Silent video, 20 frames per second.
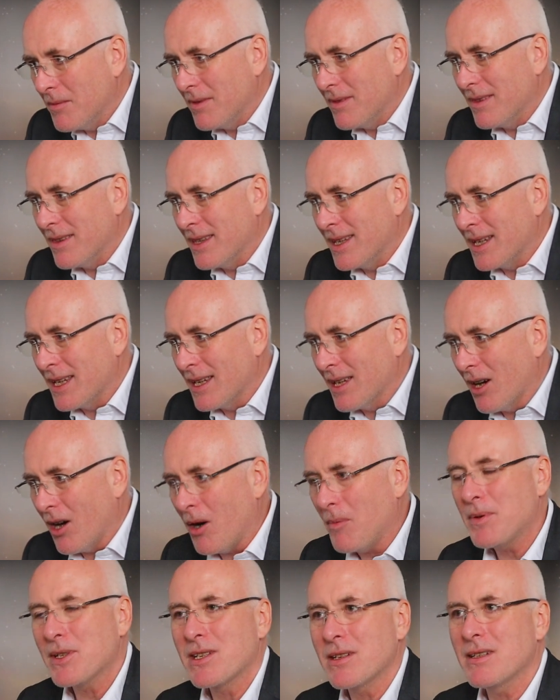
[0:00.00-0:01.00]
the
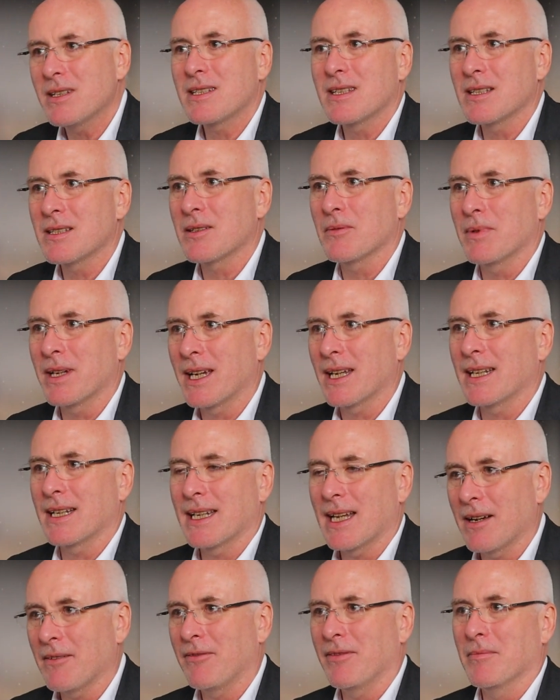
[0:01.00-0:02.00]
opportunities that we're getting
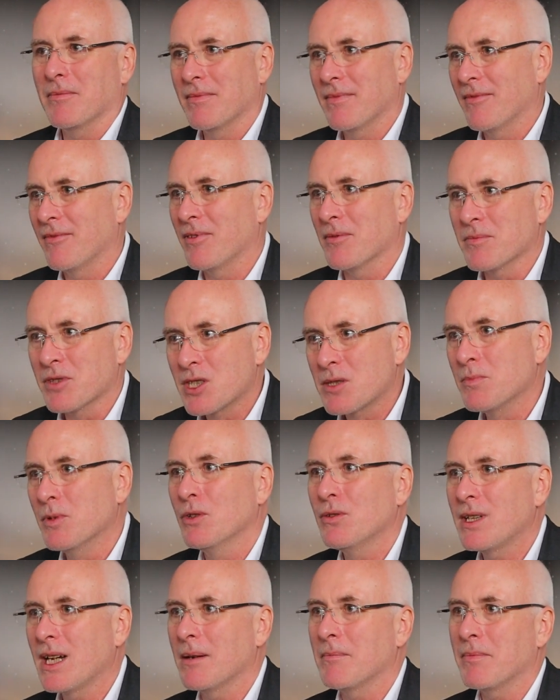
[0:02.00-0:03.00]
now from
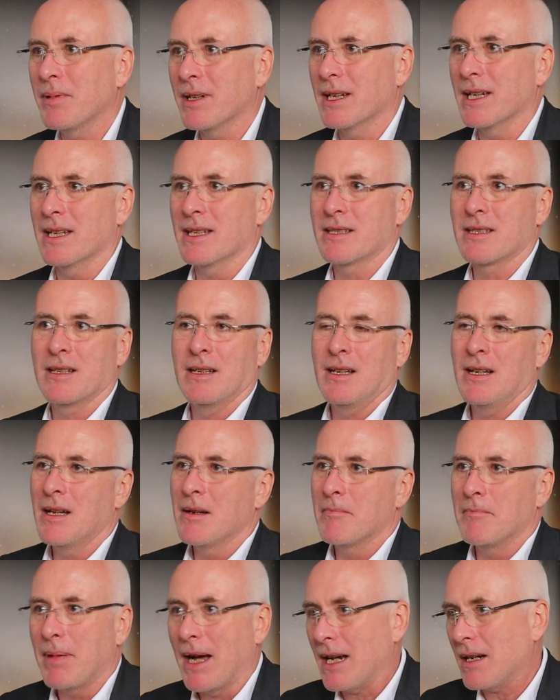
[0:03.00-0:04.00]
small companies
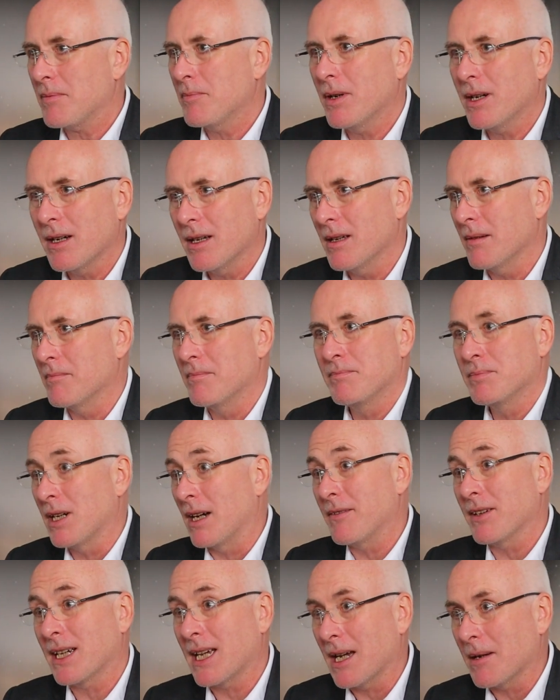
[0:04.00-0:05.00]
backed by
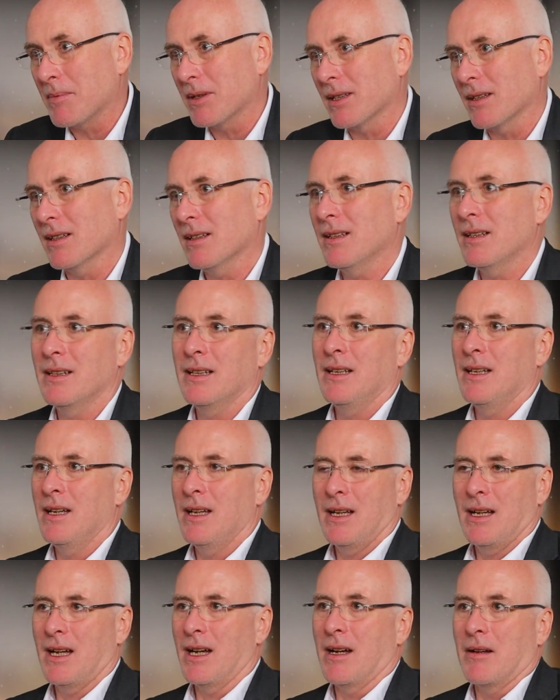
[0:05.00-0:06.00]
private capital,
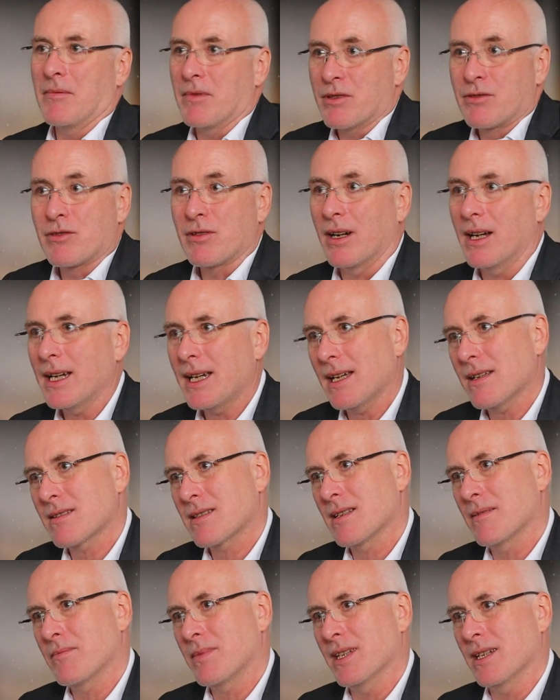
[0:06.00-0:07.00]
trying out
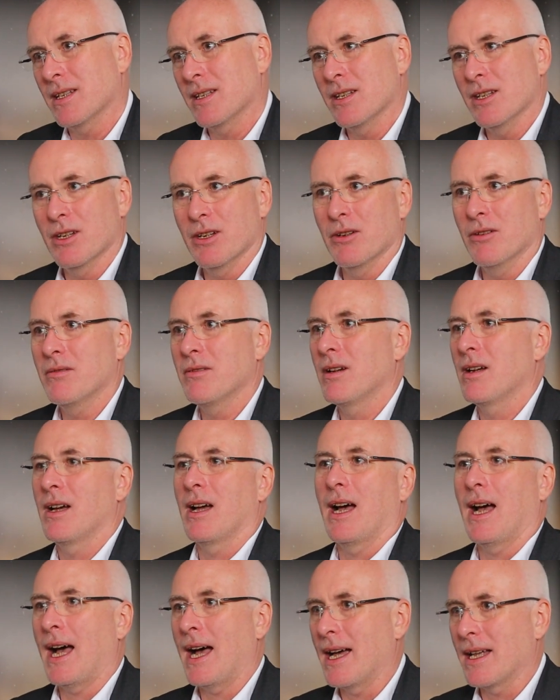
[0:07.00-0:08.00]
something new
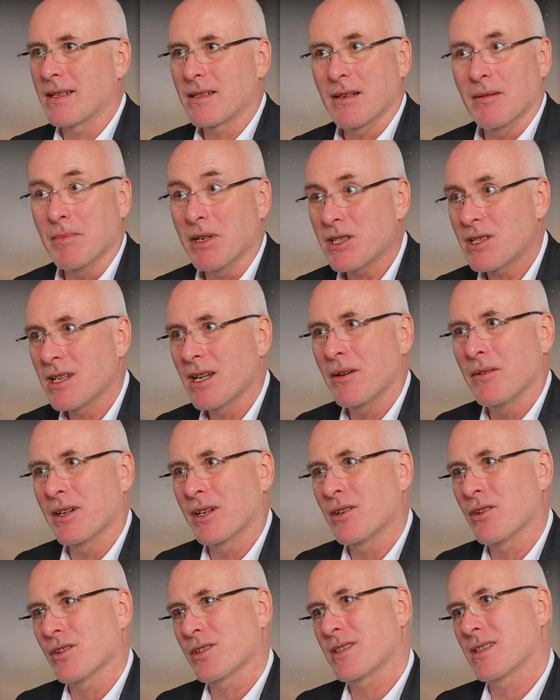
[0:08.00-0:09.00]
at a much lower
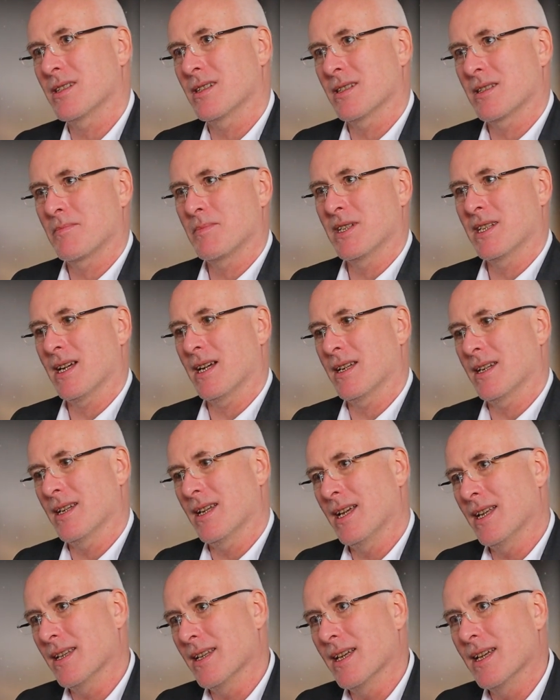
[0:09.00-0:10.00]
cost than has been done
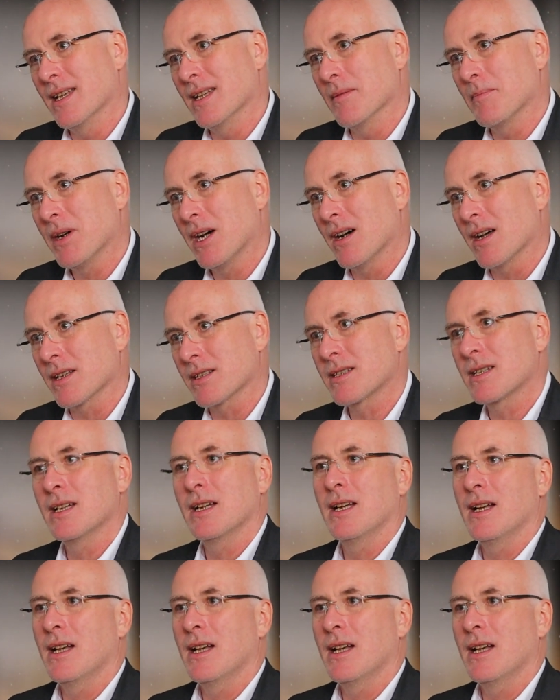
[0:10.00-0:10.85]
in the past.